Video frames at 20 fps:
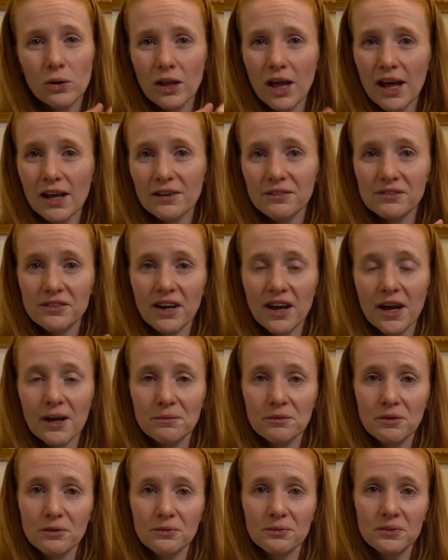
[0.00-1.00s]
lot of
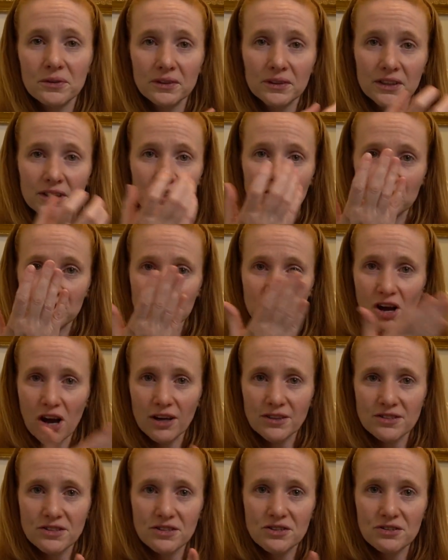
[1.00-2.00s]
time to really just
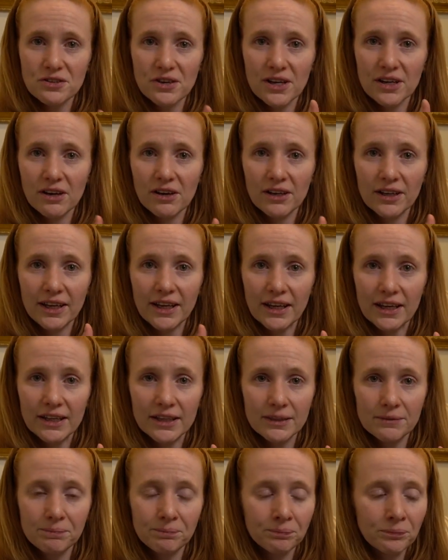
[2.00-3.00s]
concentrate on
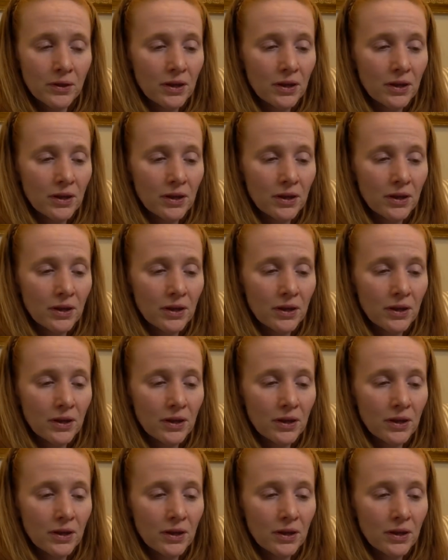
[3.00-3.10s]
it.